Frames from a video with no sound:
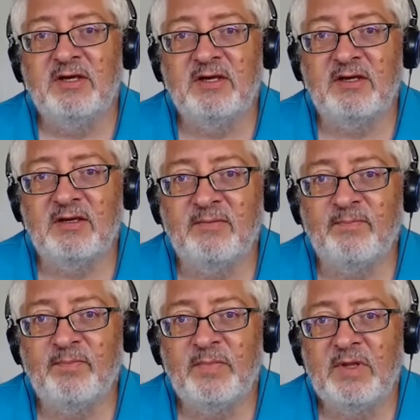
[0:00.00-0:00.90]

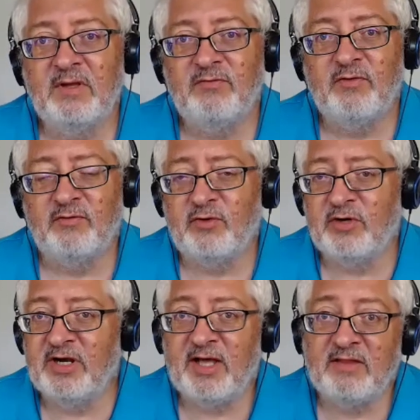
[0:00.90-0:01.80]
Um, for for
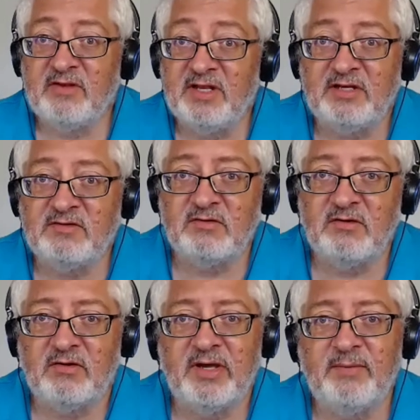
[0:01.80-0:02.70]
an athlete, you
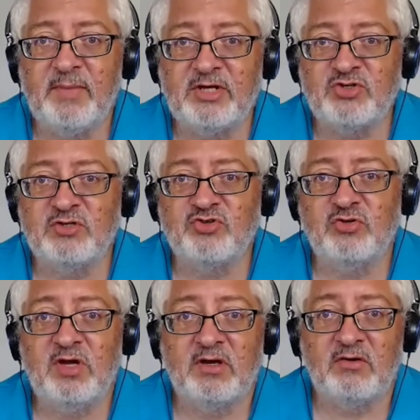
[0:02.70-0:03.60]
know, I imagine
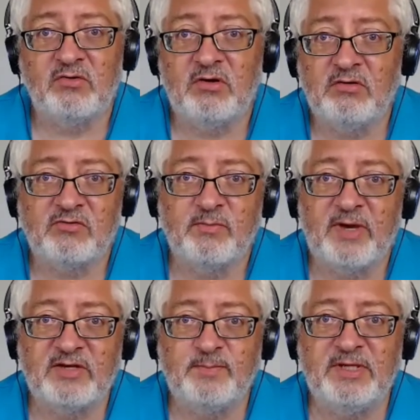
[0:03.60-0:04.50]
sugar, glucose
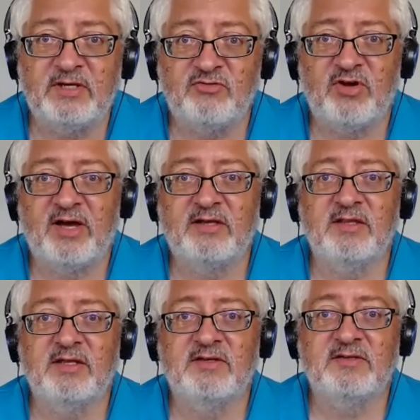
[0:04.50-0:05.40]
might be a drug
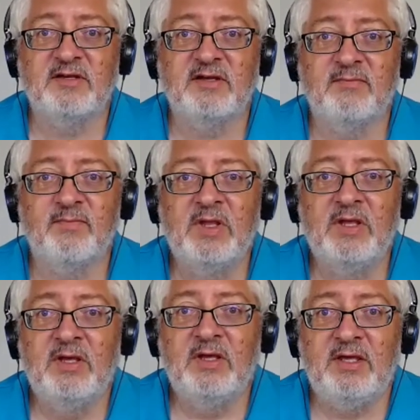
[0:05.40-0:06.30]
that um,
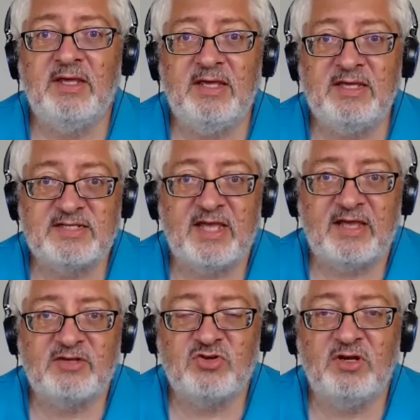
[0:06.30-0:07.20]
is
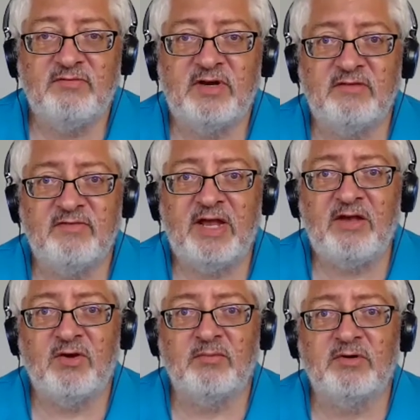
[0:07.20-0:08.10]
actually very
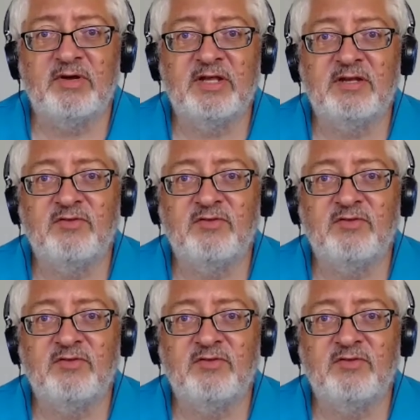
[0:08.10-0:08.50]
valuable, right?